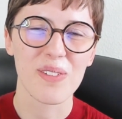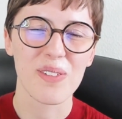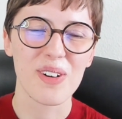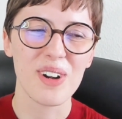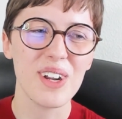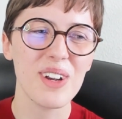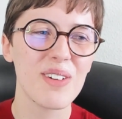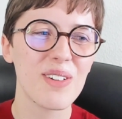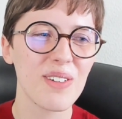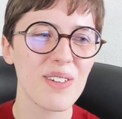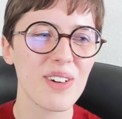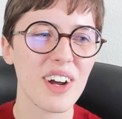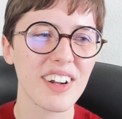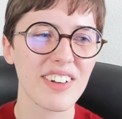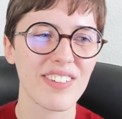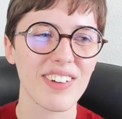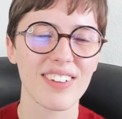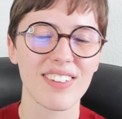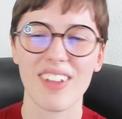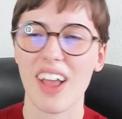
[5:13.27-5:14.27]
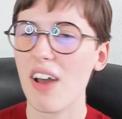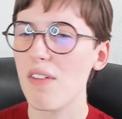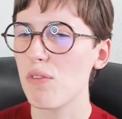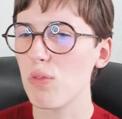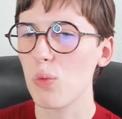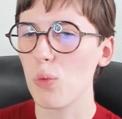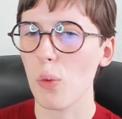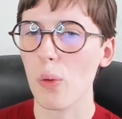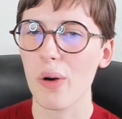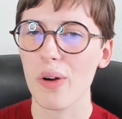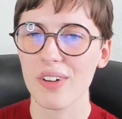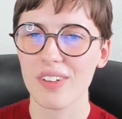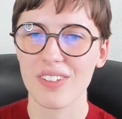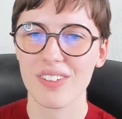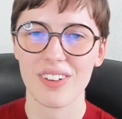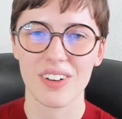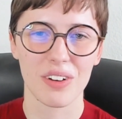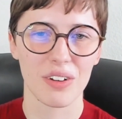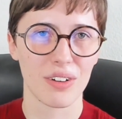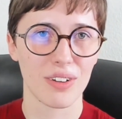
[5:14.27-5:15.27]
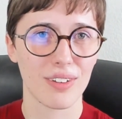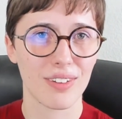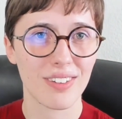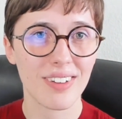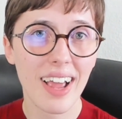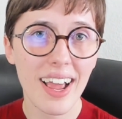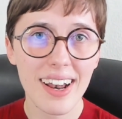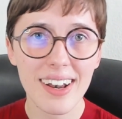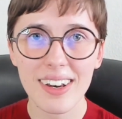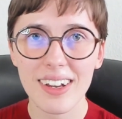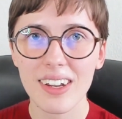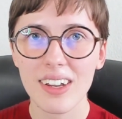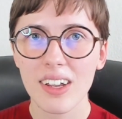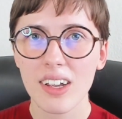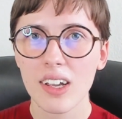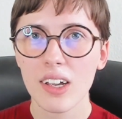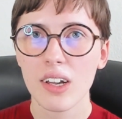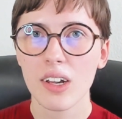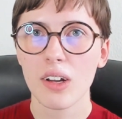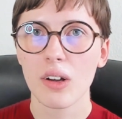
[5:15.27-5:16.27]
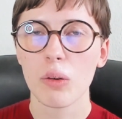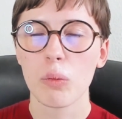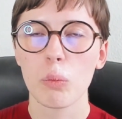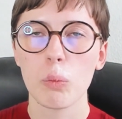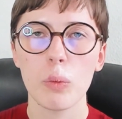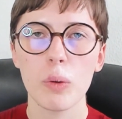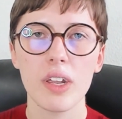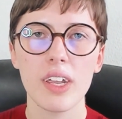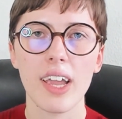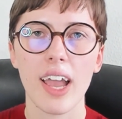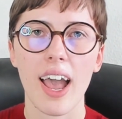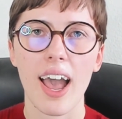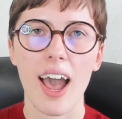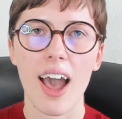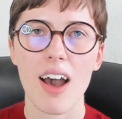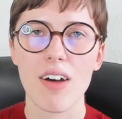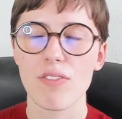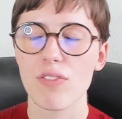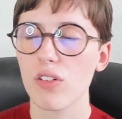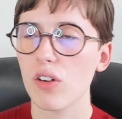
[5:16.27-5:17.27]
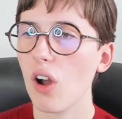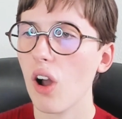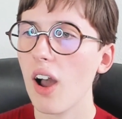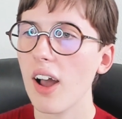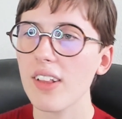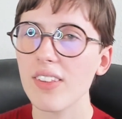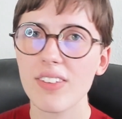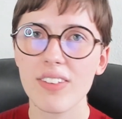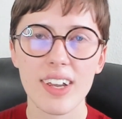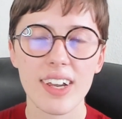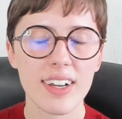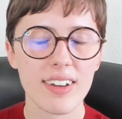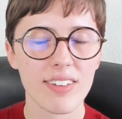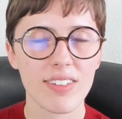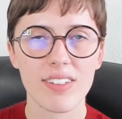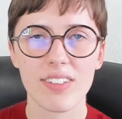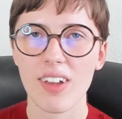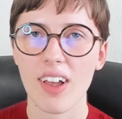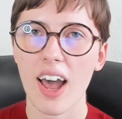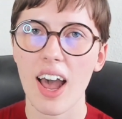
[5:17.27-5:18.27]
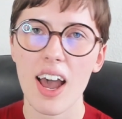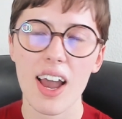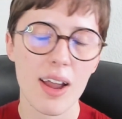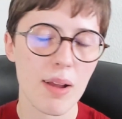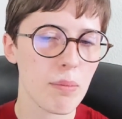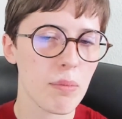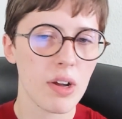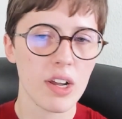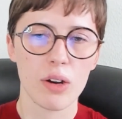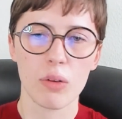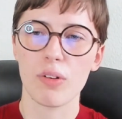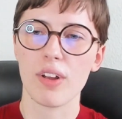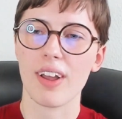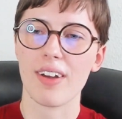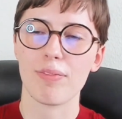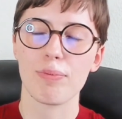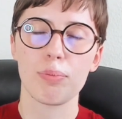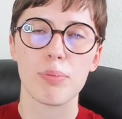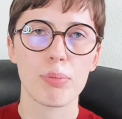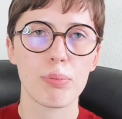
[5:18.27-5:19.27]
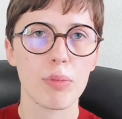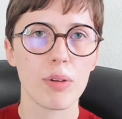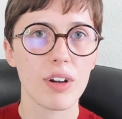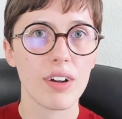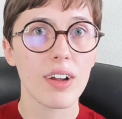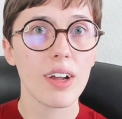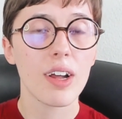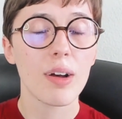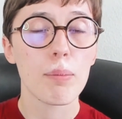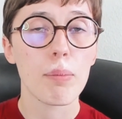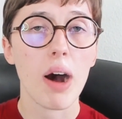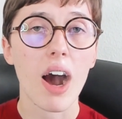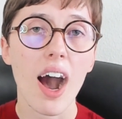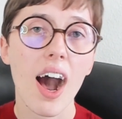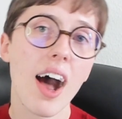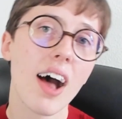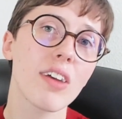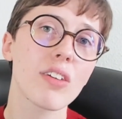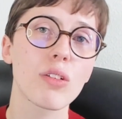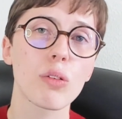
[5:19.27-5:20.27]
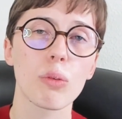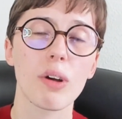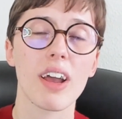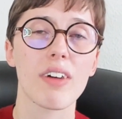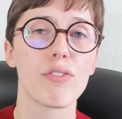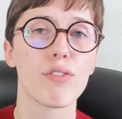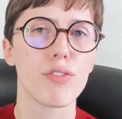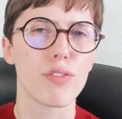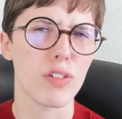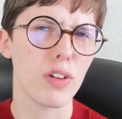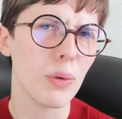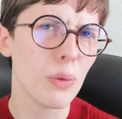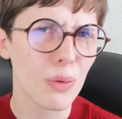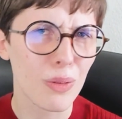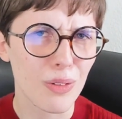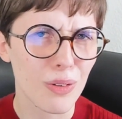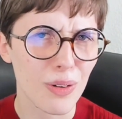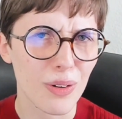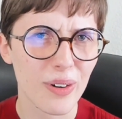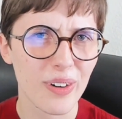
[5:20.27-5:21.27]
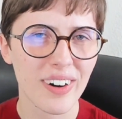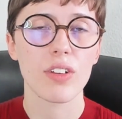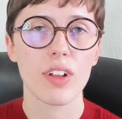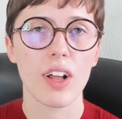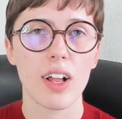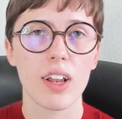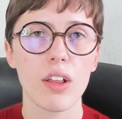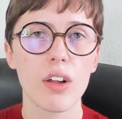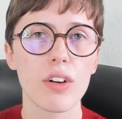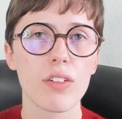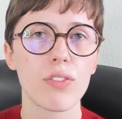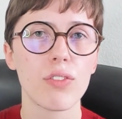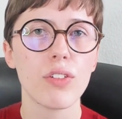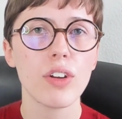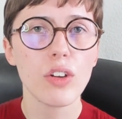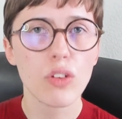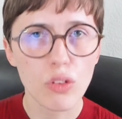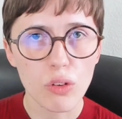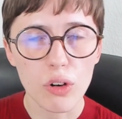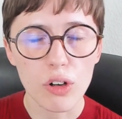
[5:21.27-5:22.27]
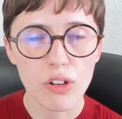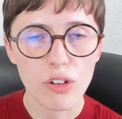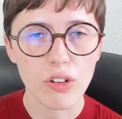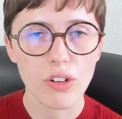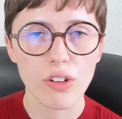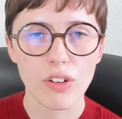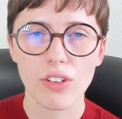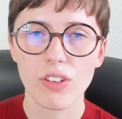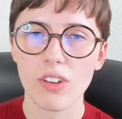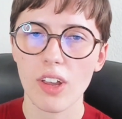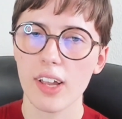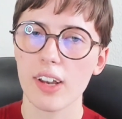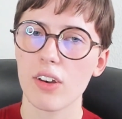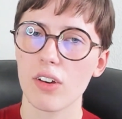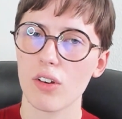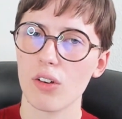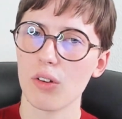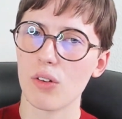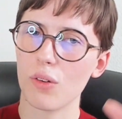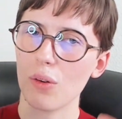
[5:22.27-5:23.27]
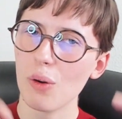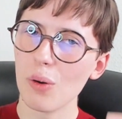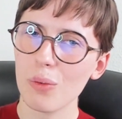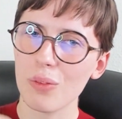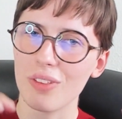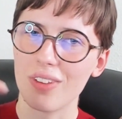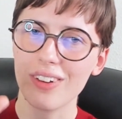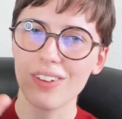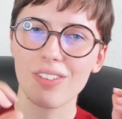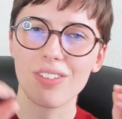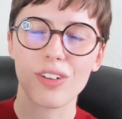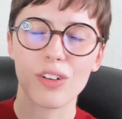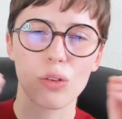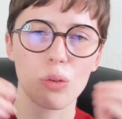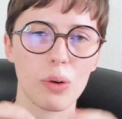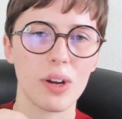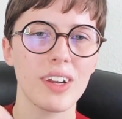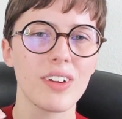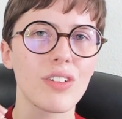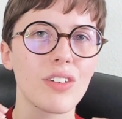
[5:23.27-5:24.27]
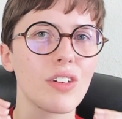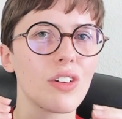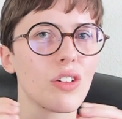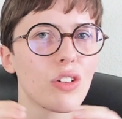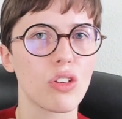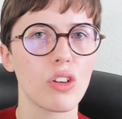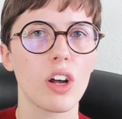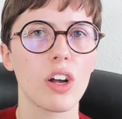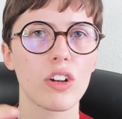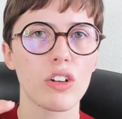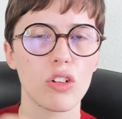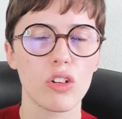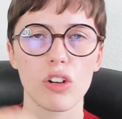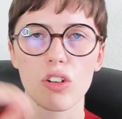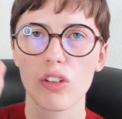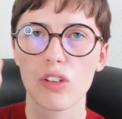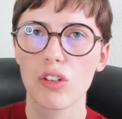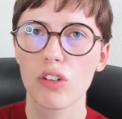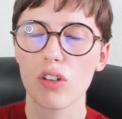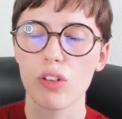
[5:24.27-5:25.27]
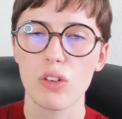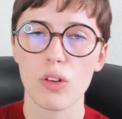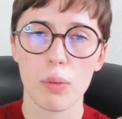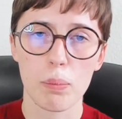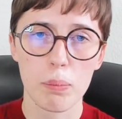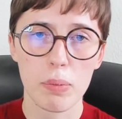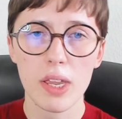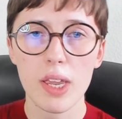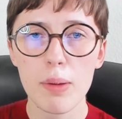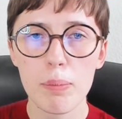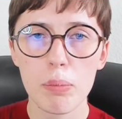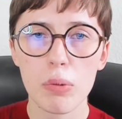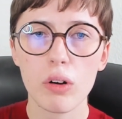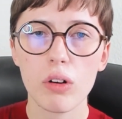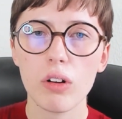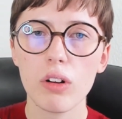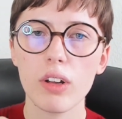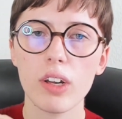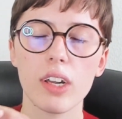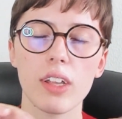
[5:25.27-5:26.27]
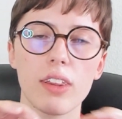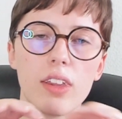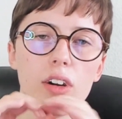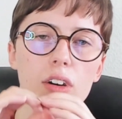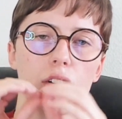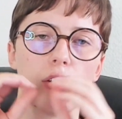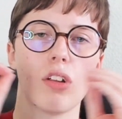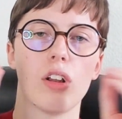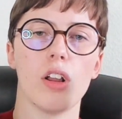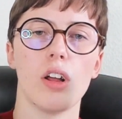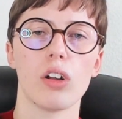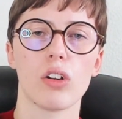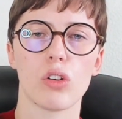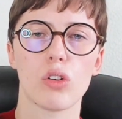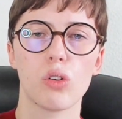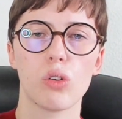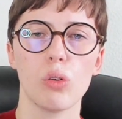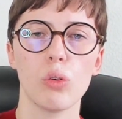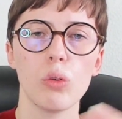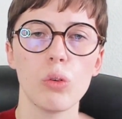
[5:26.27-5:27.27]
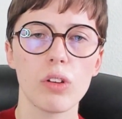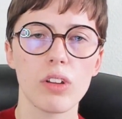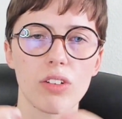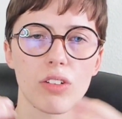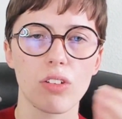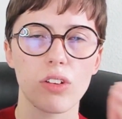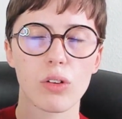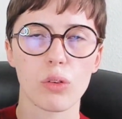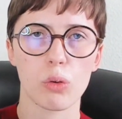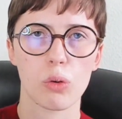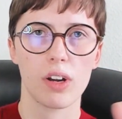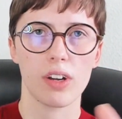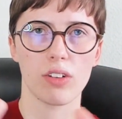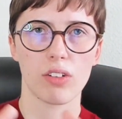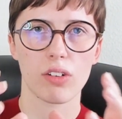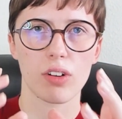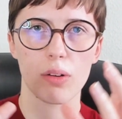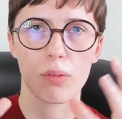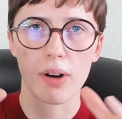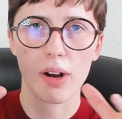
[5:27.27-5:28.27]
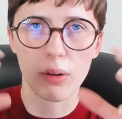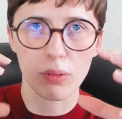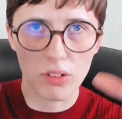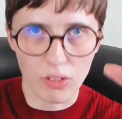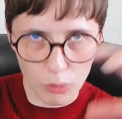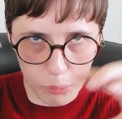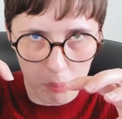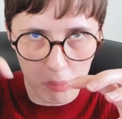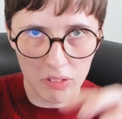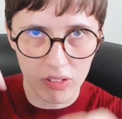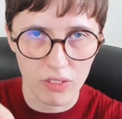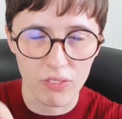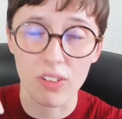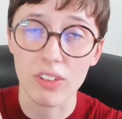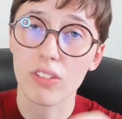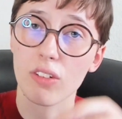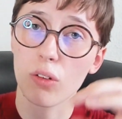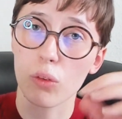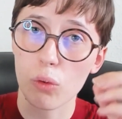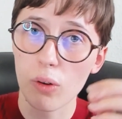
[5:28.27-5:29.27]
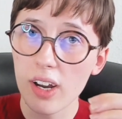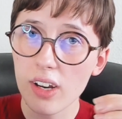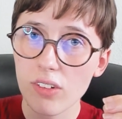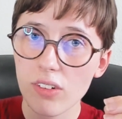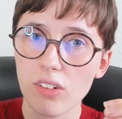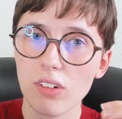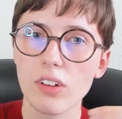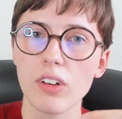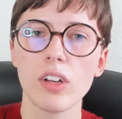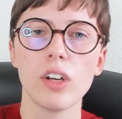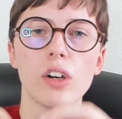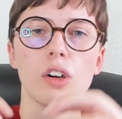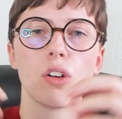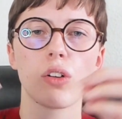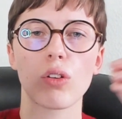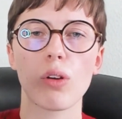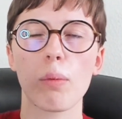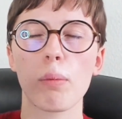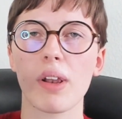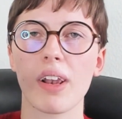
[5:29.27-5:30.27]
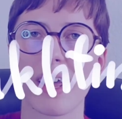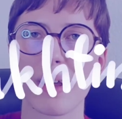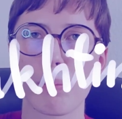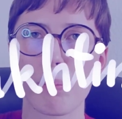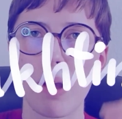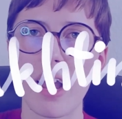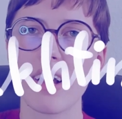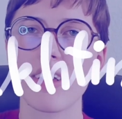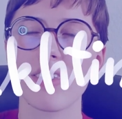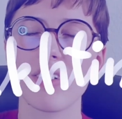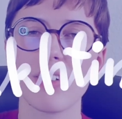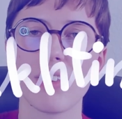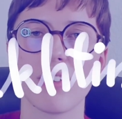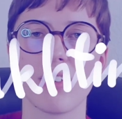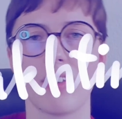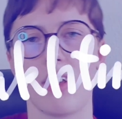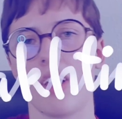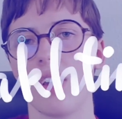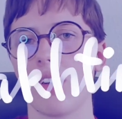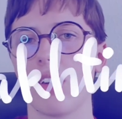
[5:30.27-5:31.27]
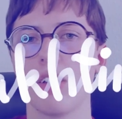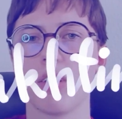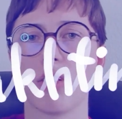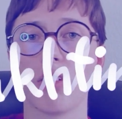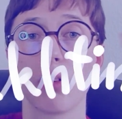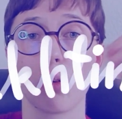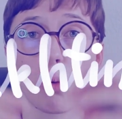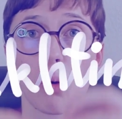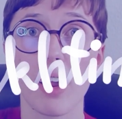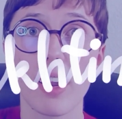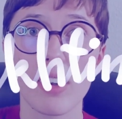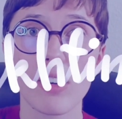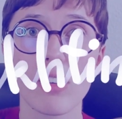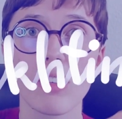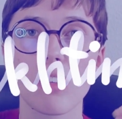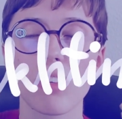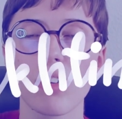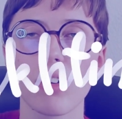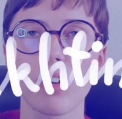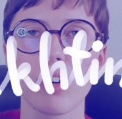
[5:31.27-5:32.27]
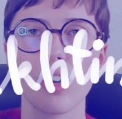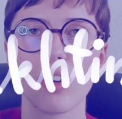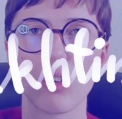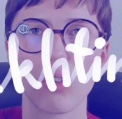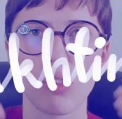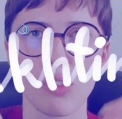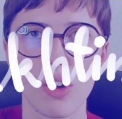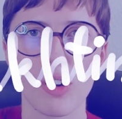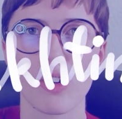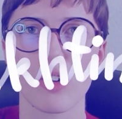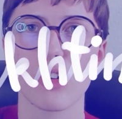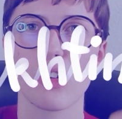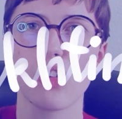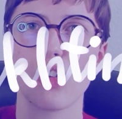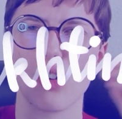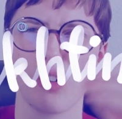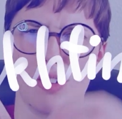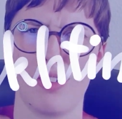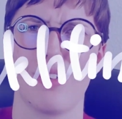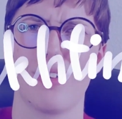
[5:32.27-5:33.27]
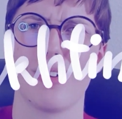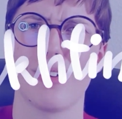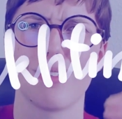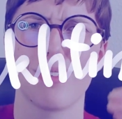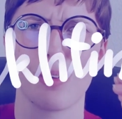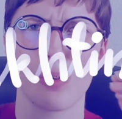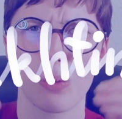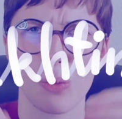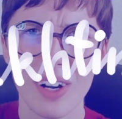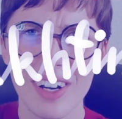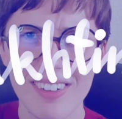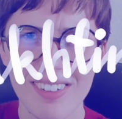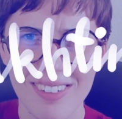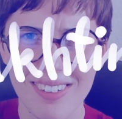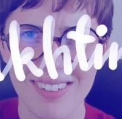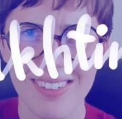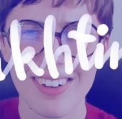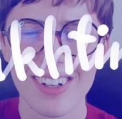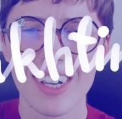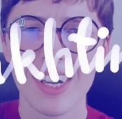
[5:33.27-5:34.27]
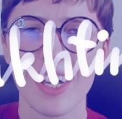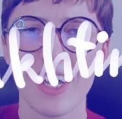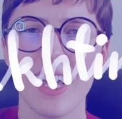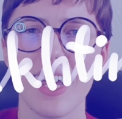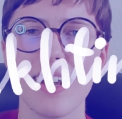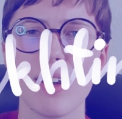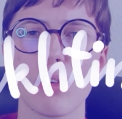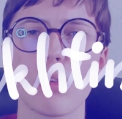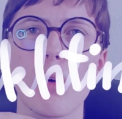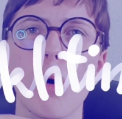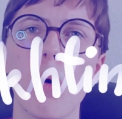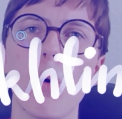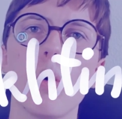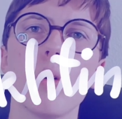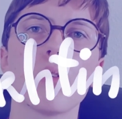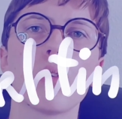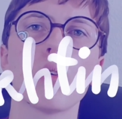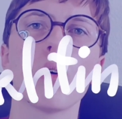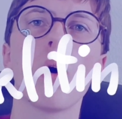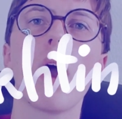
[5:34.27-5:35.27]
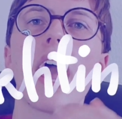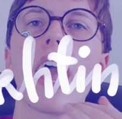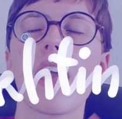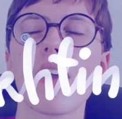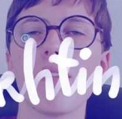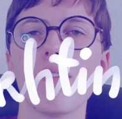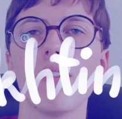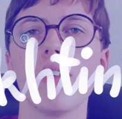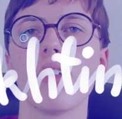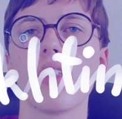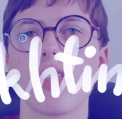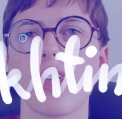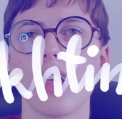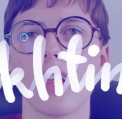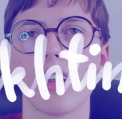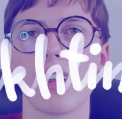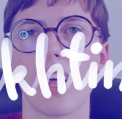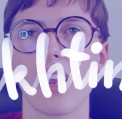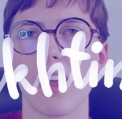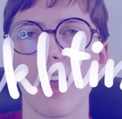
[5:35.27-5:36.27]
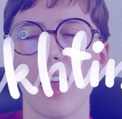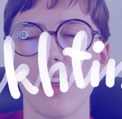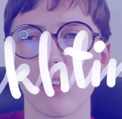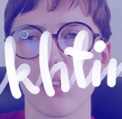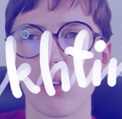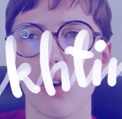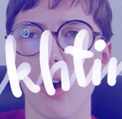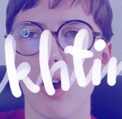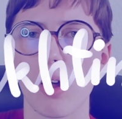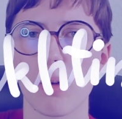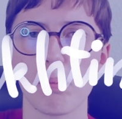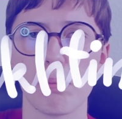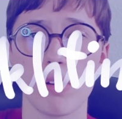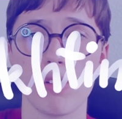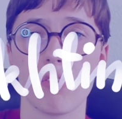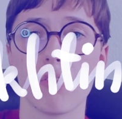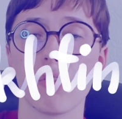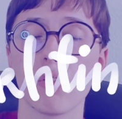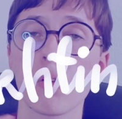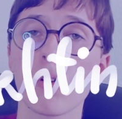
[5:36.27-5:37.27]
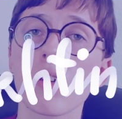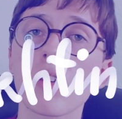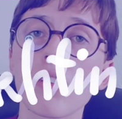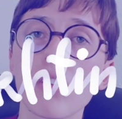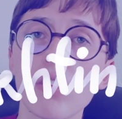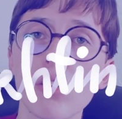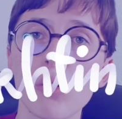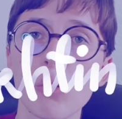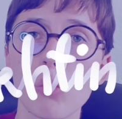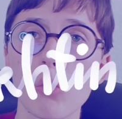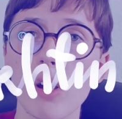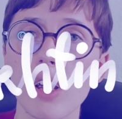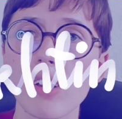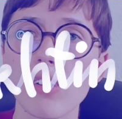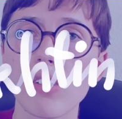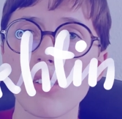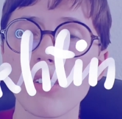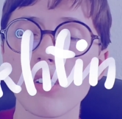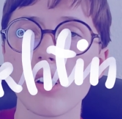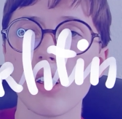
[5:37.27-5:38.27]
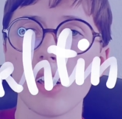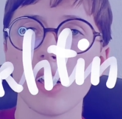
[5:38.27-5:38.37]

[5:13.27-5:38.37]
we do not just have words and understanding. We have context, time, we have past, we have future. A lot of researchers said, no, this situation is not just the people, there's a lot to this situation around this specific situation. Someone like Bakhtin said a situation is not just a situation, it is also everything that has gone before the situation,